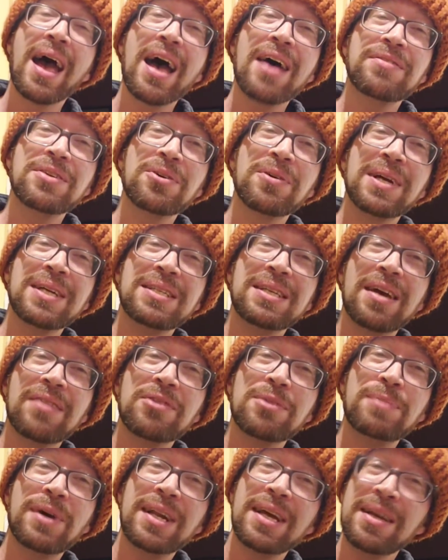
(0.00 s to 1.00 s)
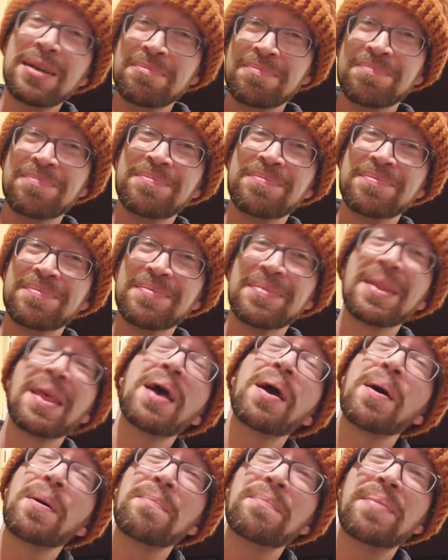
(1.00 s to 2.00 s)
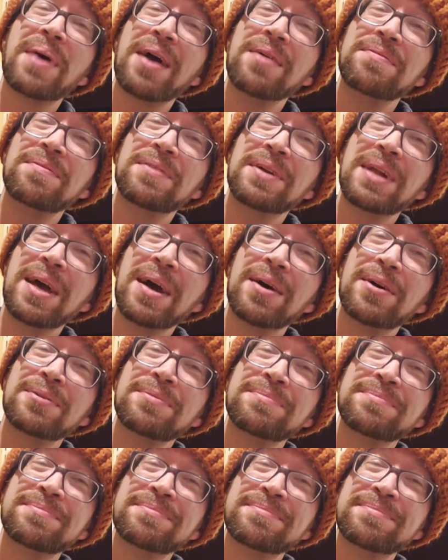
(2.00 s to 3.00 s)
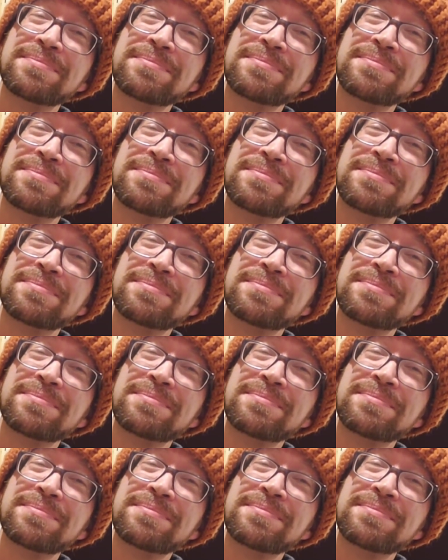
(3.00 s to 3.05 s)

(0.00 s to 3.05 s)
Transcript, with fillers: Have a great day, everybody. Bye for now.